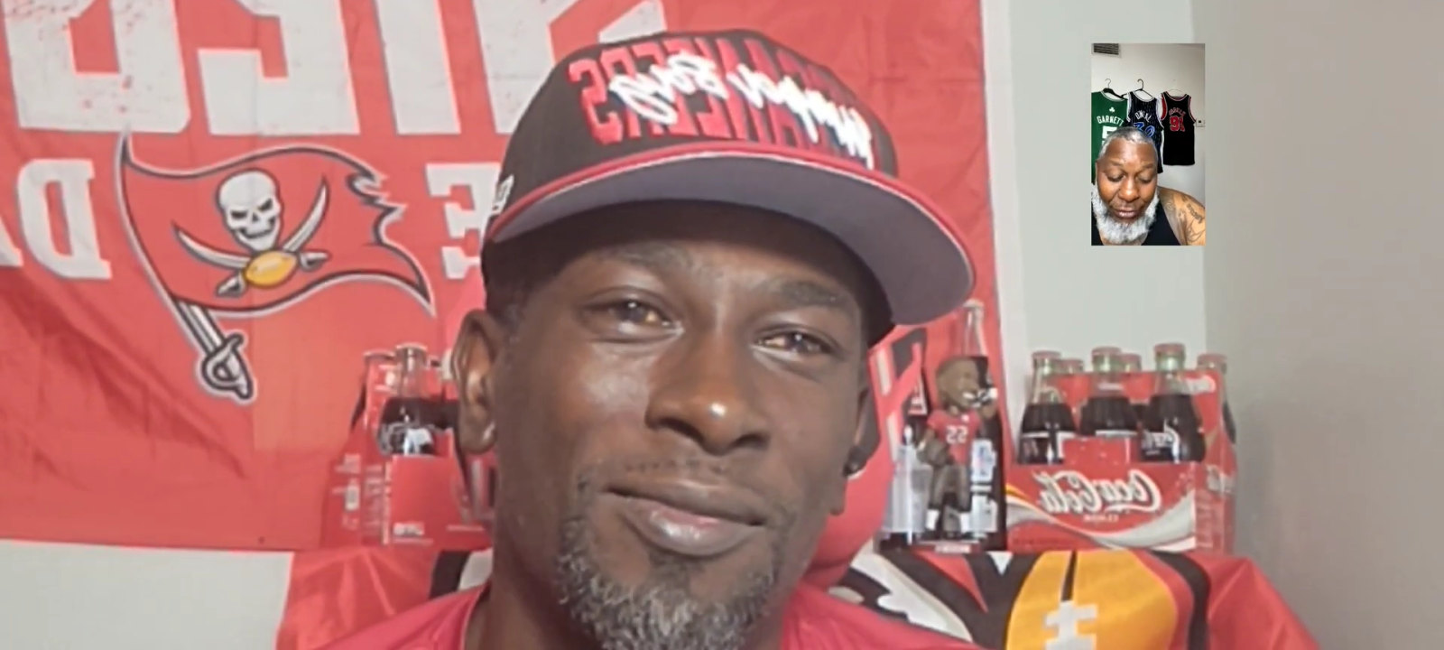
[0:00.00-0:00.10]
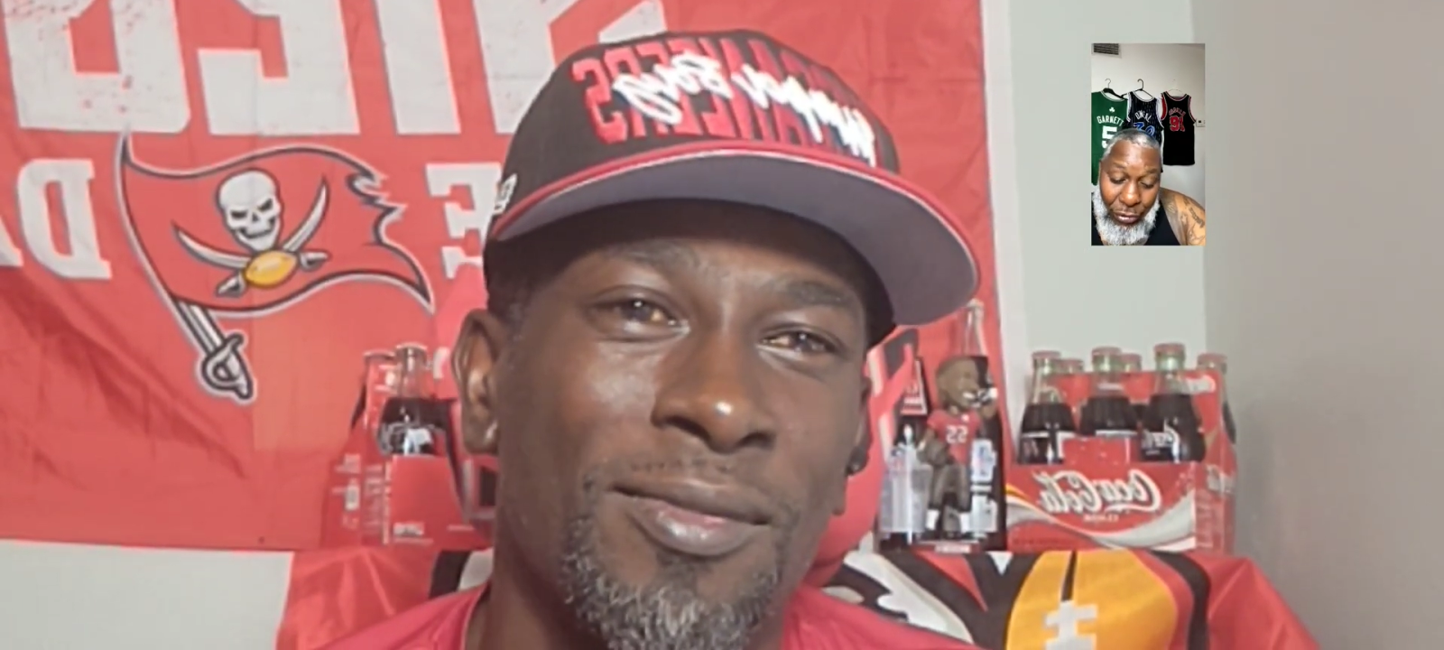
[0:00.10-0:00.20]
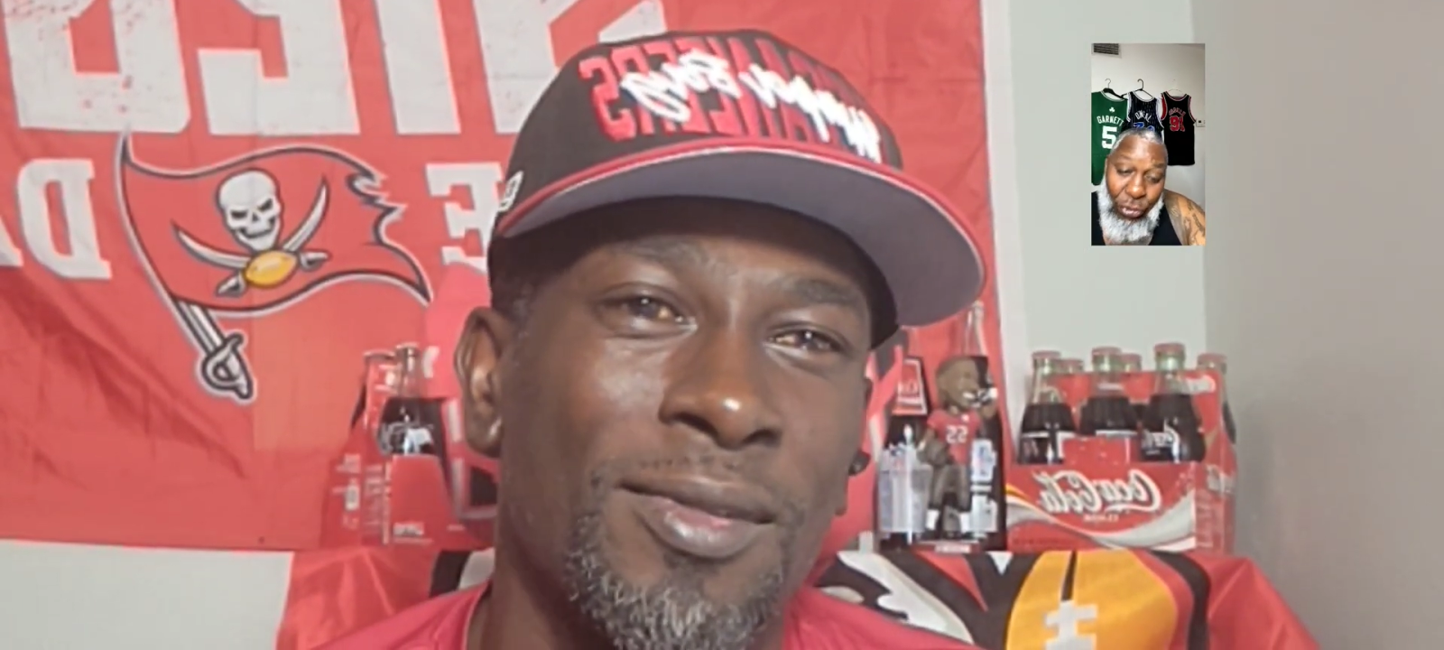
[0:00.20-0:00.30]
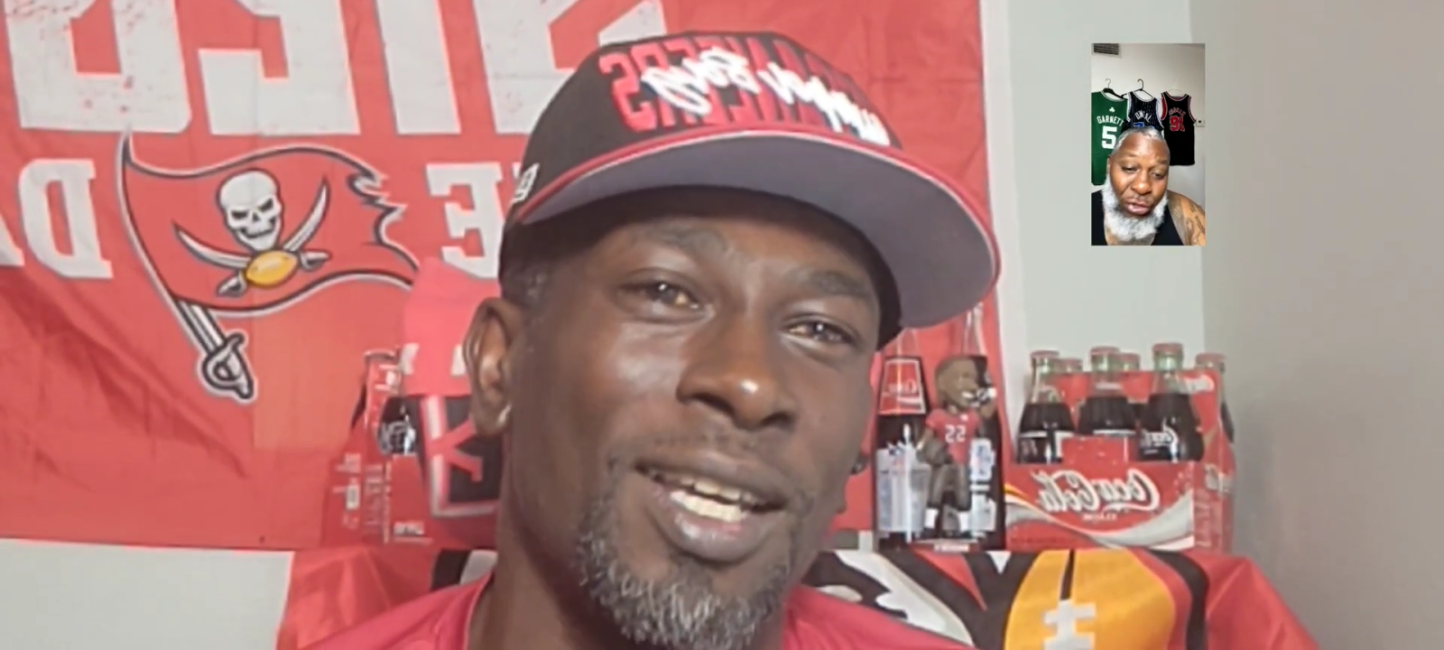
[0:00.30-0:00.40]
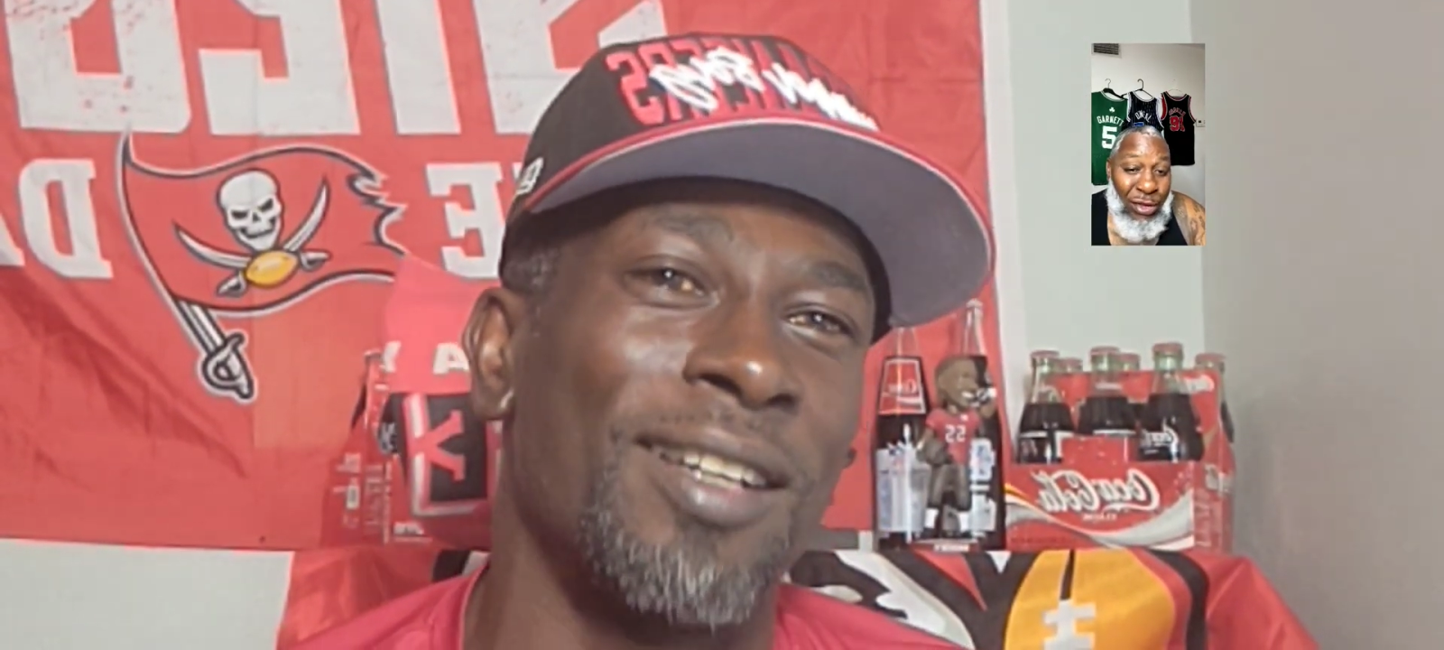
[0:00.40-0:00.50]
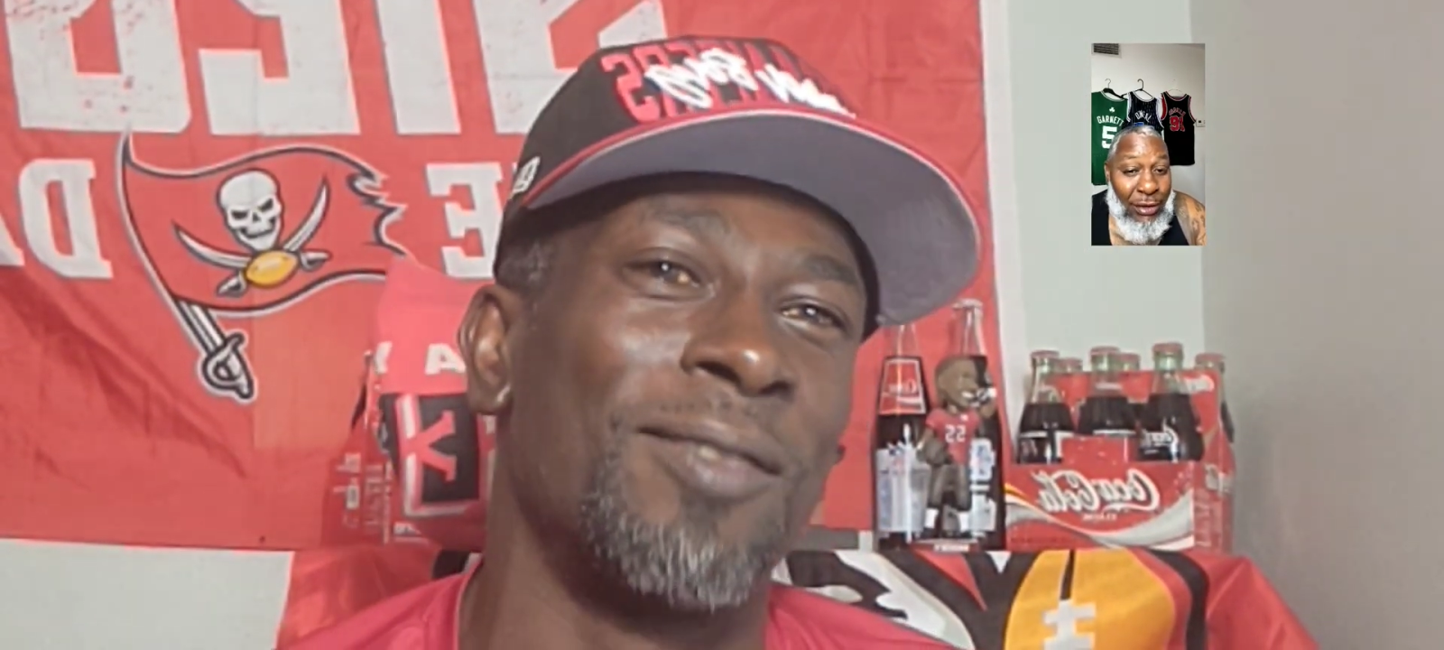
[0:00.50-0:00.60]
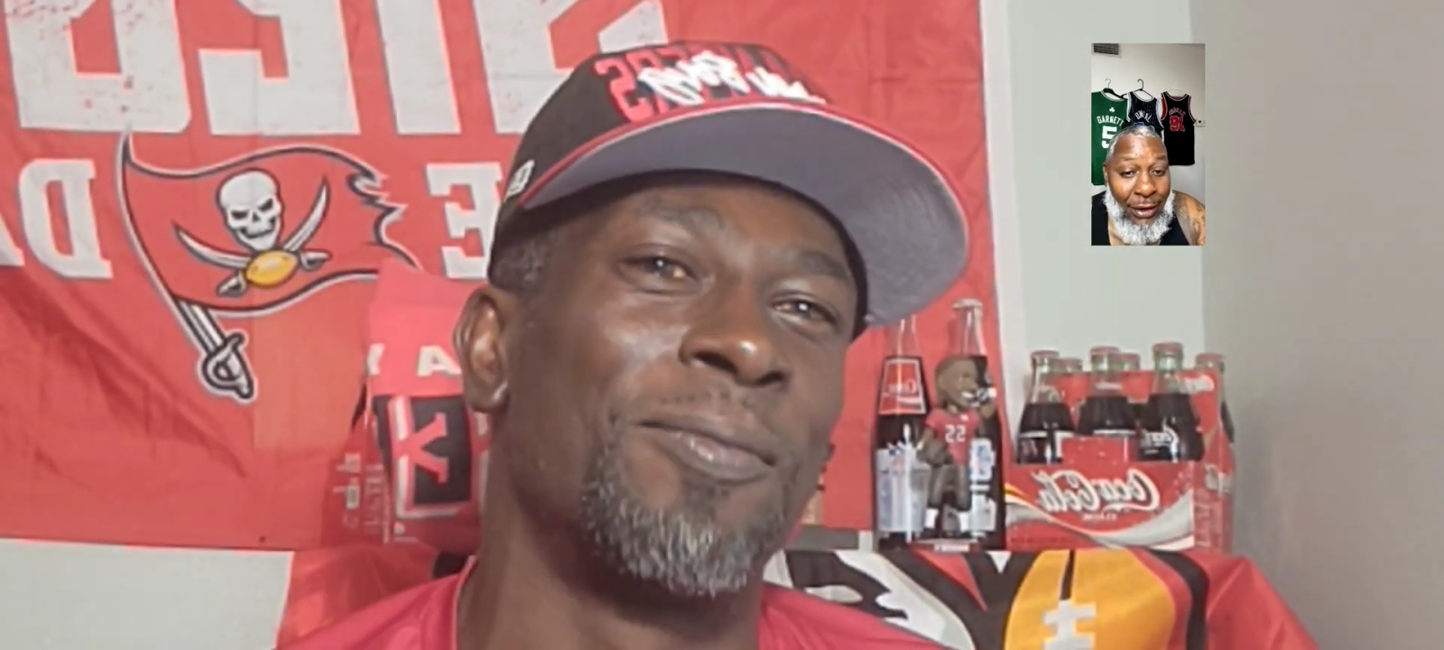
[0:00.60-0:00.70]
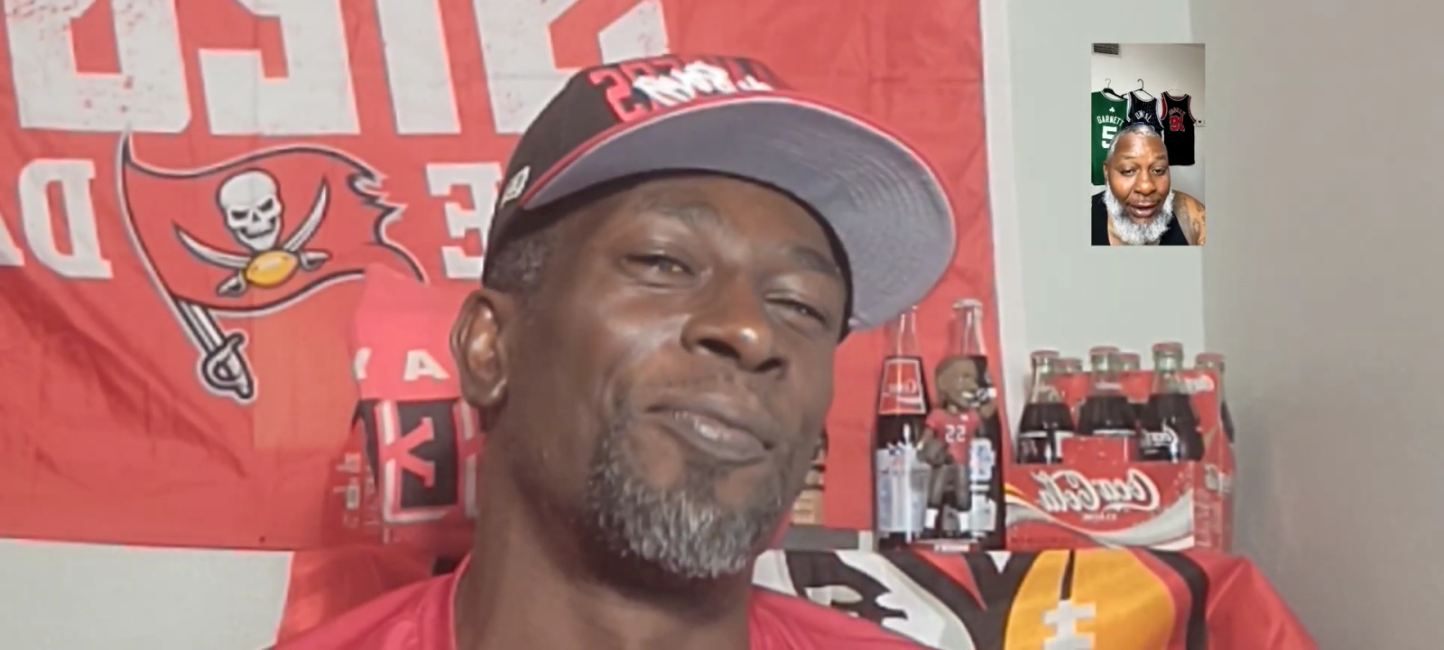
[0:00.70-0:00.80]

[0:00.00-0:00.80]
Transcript: know,